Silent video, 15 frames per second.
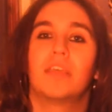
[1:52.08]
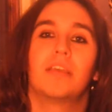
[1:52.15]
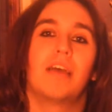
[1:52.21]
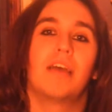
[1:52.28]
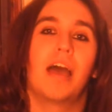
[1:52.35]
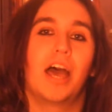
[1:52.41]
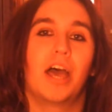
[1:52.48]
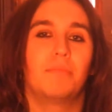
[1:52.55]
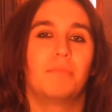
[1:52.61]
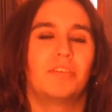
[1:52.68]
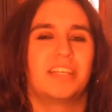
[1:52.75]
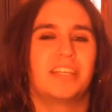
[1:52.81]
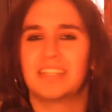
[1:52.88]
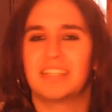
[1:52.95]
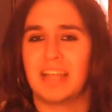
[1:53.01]
You
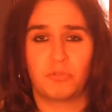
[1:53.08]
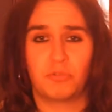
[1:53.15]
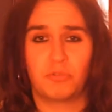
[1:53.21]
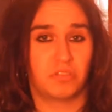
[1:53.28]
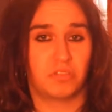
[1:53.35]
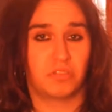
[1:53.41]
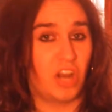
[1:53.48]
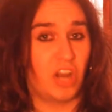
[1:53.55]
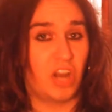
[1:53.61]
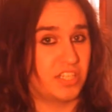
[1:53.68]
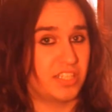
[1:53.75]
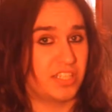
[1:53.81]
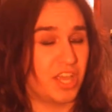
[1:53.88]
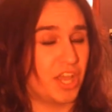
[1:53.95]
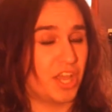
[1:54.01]
see snapshots of
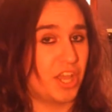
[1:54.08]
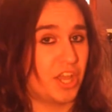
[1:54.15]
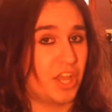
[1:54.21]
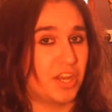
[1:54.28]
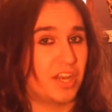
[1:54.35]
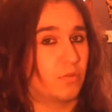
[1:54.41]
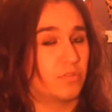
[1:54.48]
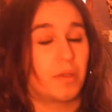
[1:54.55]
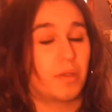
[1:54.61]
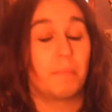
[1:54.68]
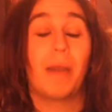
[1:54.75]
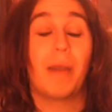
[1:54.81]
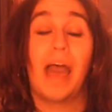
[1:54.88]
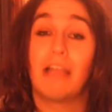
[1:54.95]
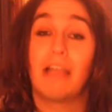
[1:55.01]
London and also in
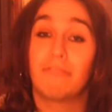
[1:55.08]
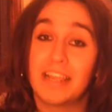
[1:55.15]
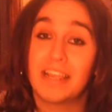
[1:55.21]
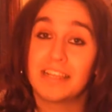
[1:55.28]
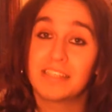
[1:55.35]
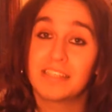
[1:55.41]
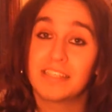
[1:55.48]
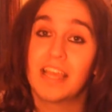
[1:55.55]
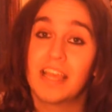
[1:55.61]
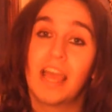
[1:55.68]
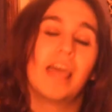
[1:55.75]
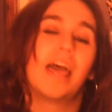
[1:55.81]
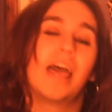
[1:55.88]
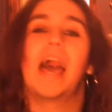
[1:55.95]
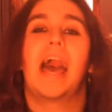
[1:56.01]
Paris,
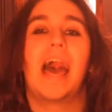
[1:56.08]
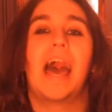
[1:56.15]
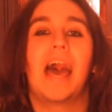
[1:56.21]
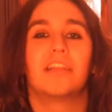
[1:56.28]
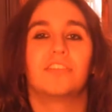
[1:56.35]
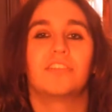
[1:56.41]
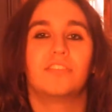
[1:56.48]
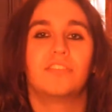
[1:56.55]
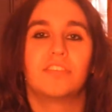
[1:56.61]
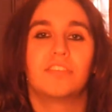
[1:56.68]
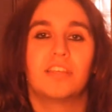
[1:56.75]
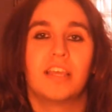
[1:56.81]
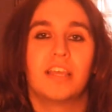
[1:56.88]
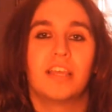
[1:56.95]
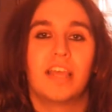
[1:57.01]
and
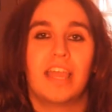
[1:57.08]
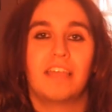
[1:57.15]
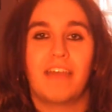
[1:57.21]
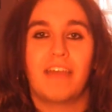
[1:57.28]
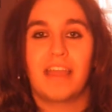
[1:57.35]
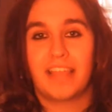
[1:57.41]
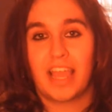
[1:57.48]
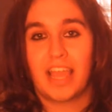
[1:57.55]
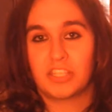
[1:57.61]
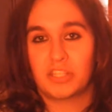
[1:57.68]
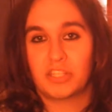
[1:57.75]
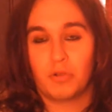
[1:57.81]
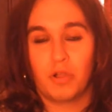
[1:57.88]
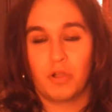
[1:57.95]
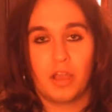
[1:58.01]
it then gets
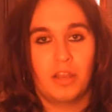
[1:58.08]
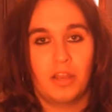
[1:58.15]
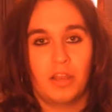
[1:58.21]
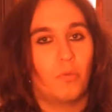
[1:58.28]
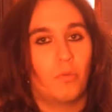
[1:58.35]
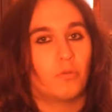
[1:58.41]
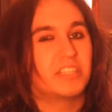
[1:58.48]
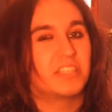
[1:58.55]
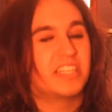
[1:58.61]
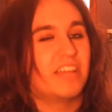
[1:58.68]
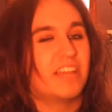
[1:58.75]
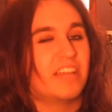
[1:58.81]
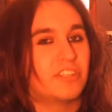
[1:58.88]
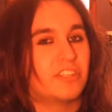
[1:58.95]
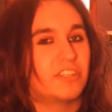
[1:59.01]
to a little more
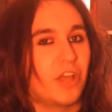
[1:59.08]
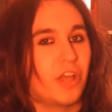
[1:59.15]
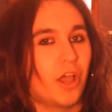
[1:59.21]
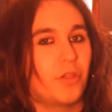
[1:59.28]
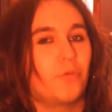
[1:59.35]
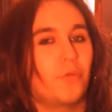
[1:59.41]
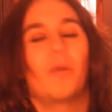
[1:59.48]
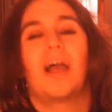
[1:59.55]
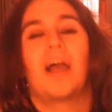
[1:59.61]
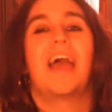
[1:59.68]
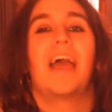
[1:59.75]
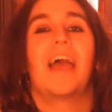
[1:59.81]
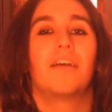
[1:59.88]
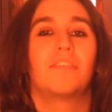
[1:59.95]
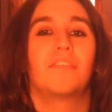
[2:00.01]
serious note
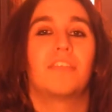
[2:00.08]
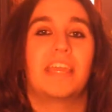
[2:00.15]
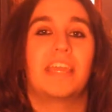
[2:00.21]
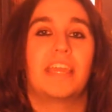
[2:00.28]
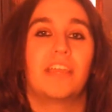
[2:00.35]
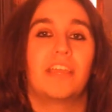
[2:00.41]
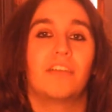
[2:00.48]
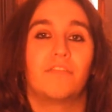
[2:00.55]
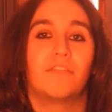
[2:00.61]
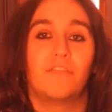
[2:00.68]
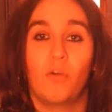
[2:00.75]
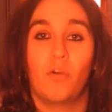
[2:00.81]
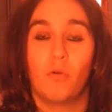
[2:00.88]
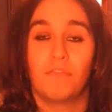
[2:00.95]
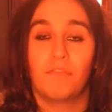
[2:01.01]
where the
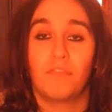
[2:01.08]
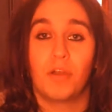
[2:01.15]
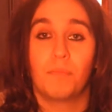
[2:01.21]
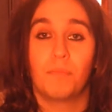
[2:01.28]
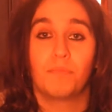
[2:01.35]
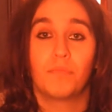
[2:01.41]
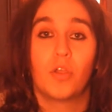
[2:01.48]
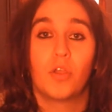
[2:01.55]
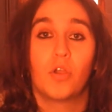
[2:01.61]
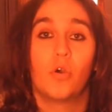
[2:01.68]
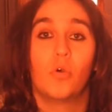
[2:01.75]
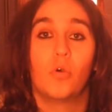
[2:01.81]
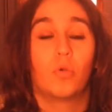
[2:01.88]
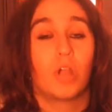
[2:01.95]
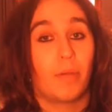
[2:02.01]
four of them
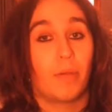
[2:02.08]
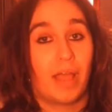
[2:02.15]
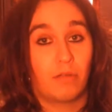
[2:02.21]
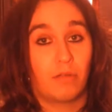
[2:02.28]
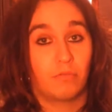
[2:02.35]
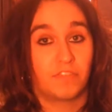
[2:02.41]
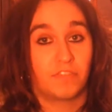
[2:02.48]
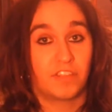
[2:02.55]
all go out for the